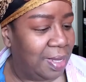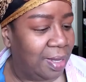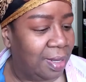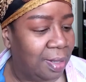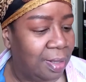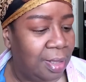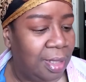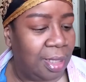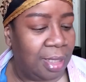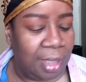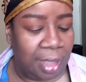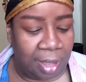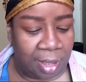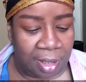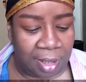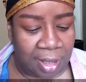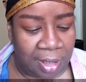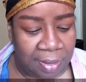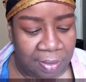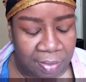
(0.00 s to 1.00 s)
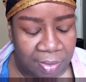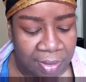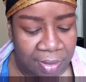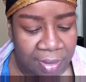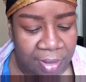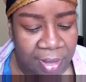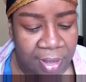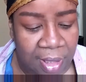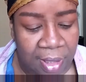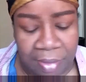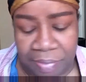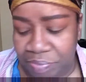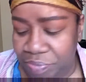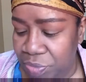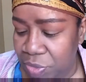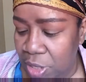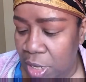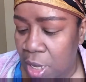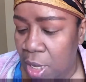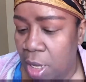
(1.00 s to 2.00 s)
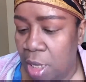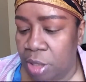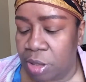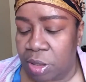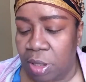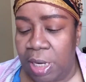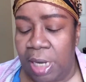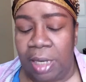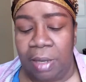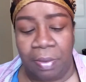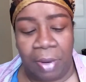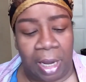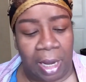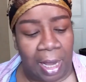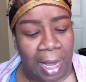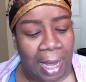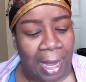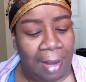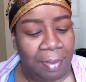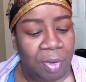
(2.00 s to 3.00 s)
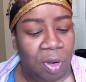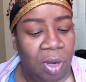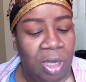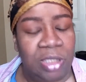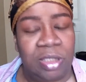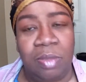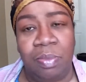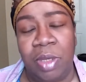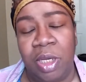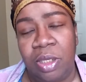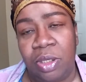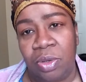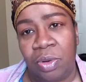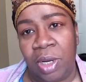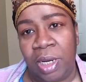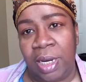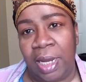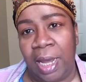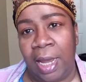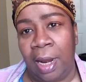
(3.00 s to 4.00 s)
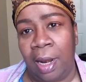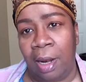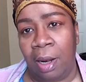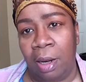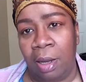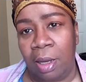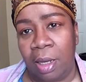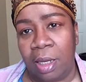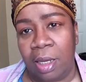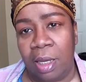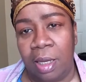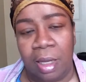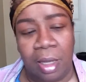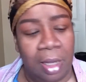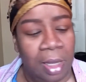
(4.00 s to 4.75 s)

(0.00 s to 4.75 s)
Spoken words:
I need to get another one. Yeah. So anyway, I'm going to be doing a look